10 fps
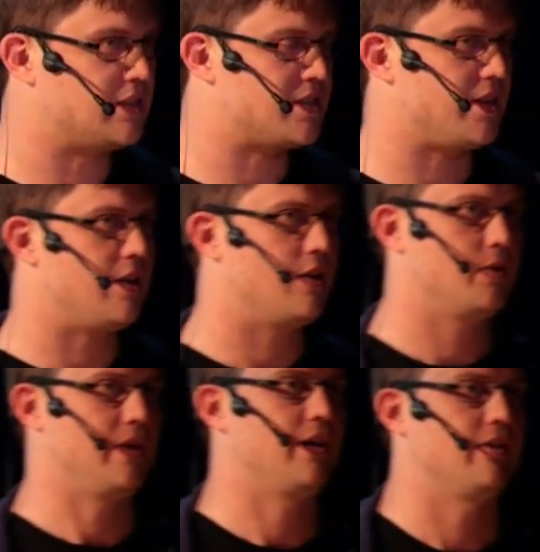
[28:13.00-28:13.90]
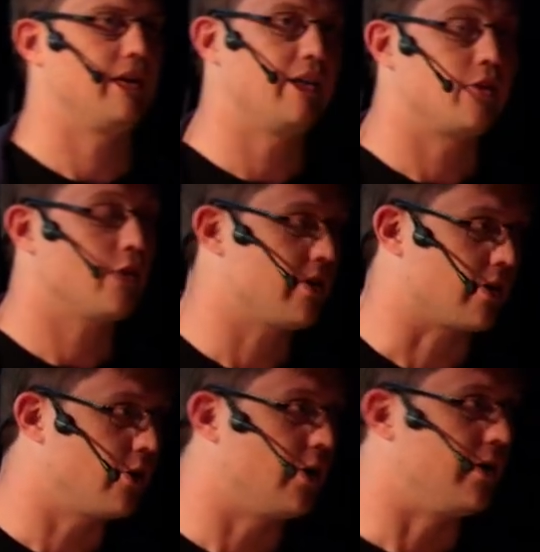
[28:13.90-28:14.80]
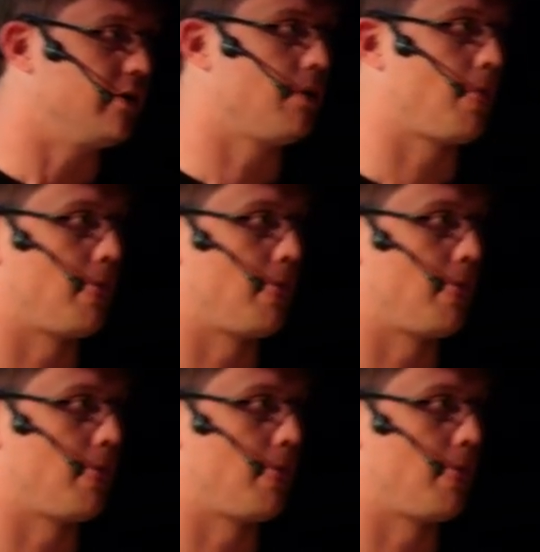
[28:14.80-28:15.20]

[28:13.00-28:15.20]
It's, you know, it, in theory it could.